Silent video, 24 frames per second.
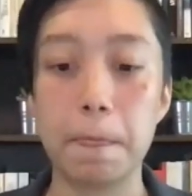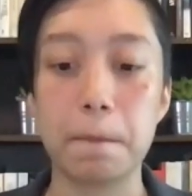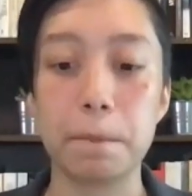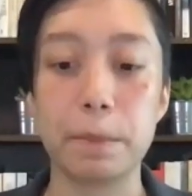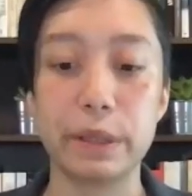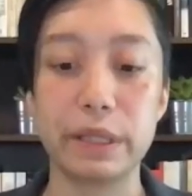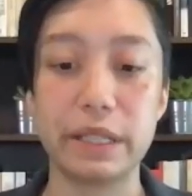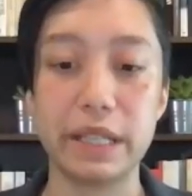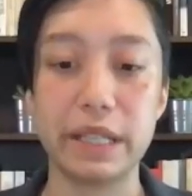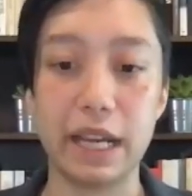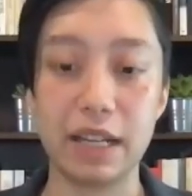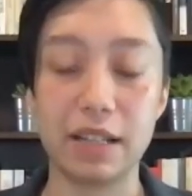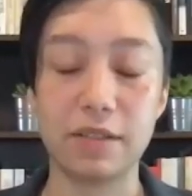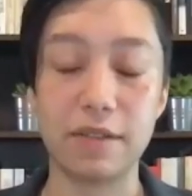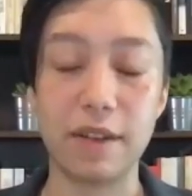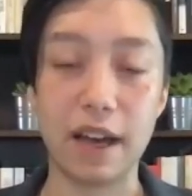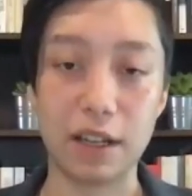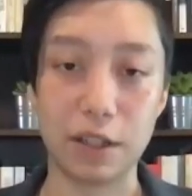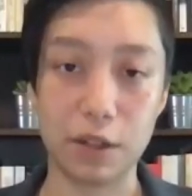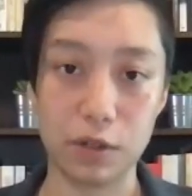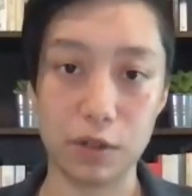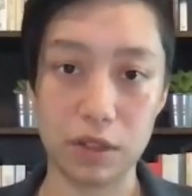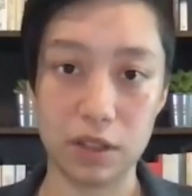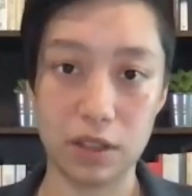but takes
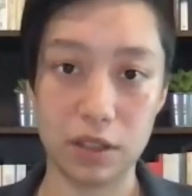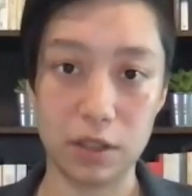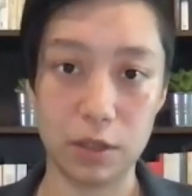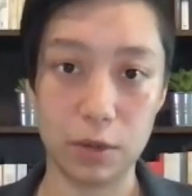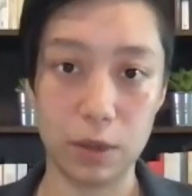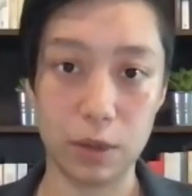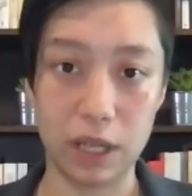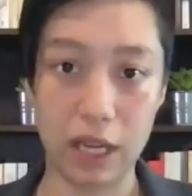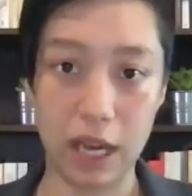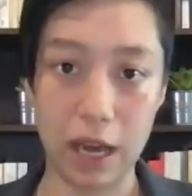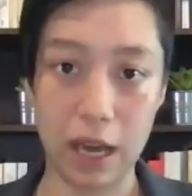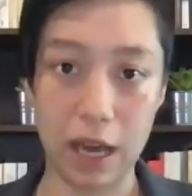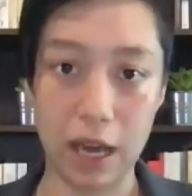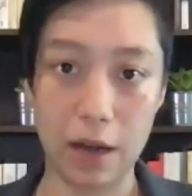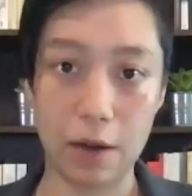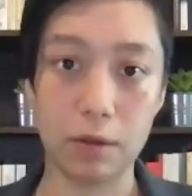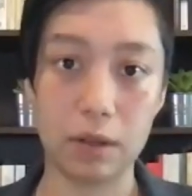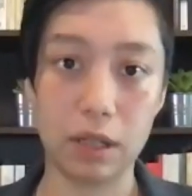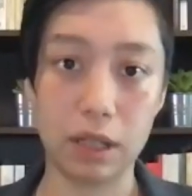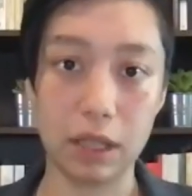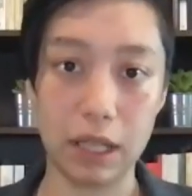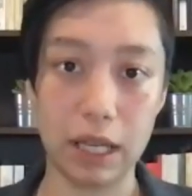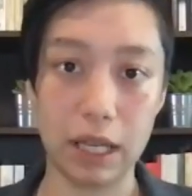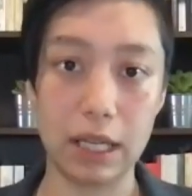factors into account
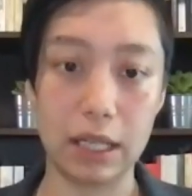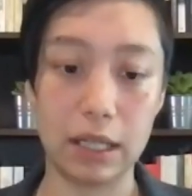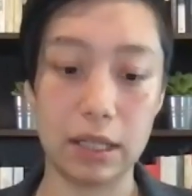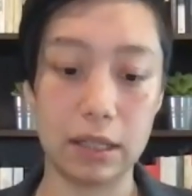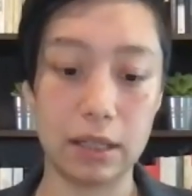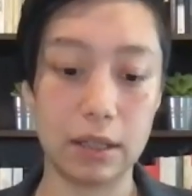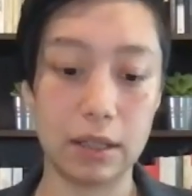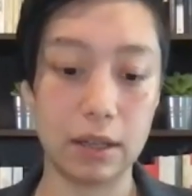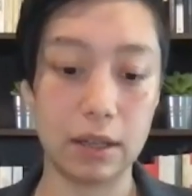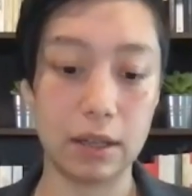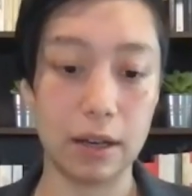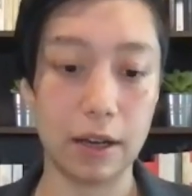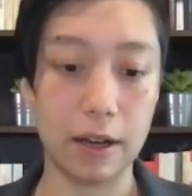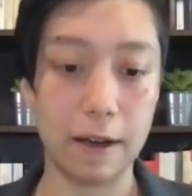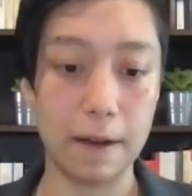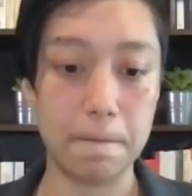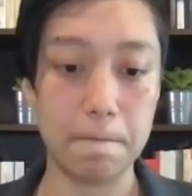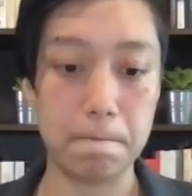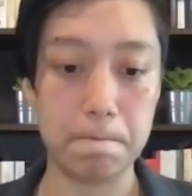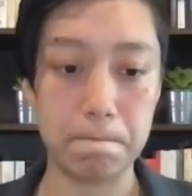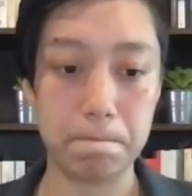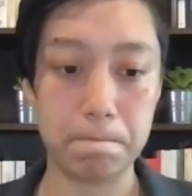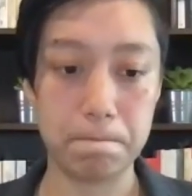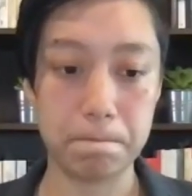like,
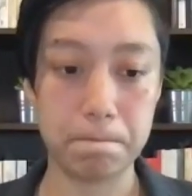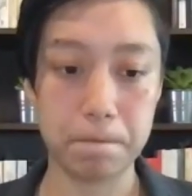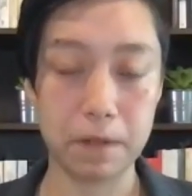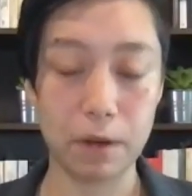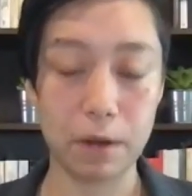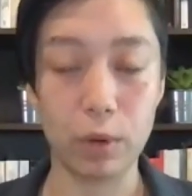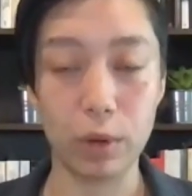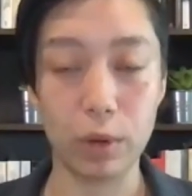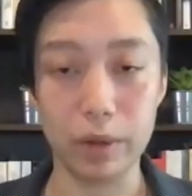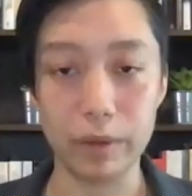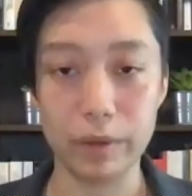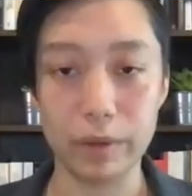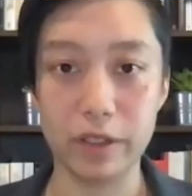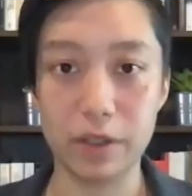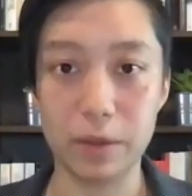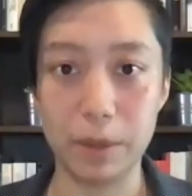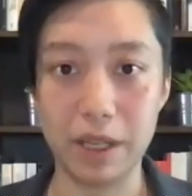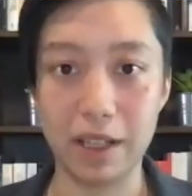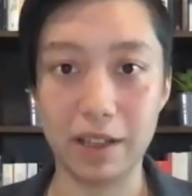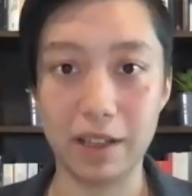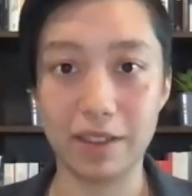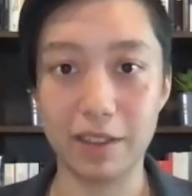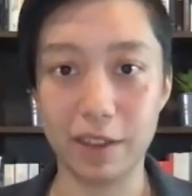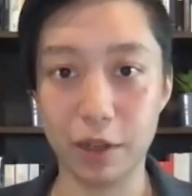well, to
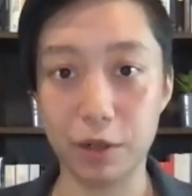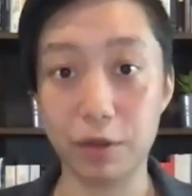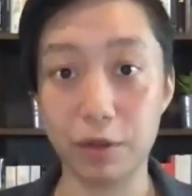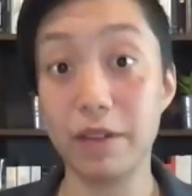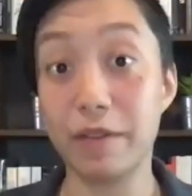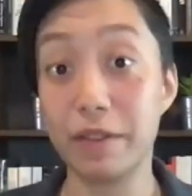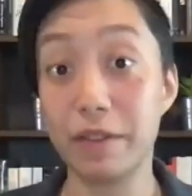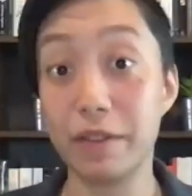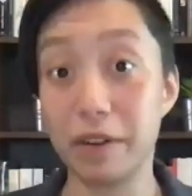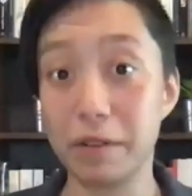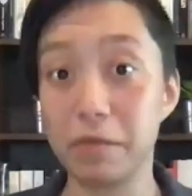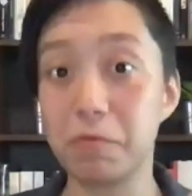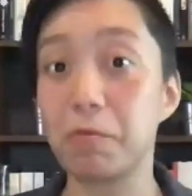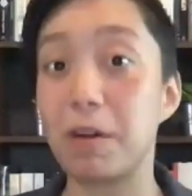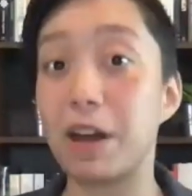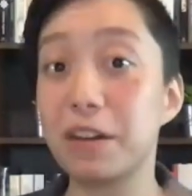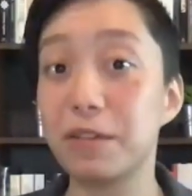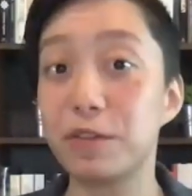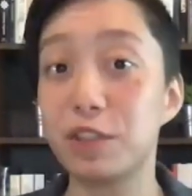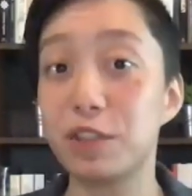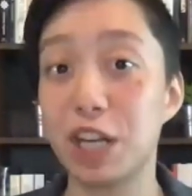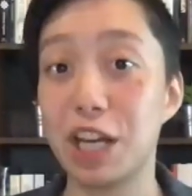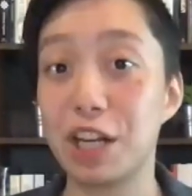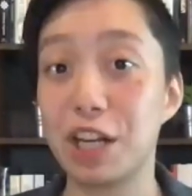me, the derivative, rate of
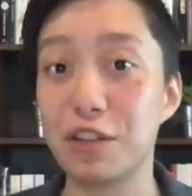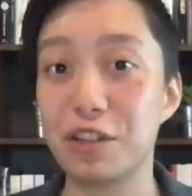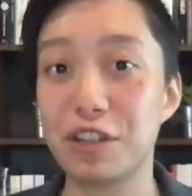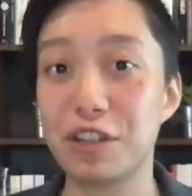change.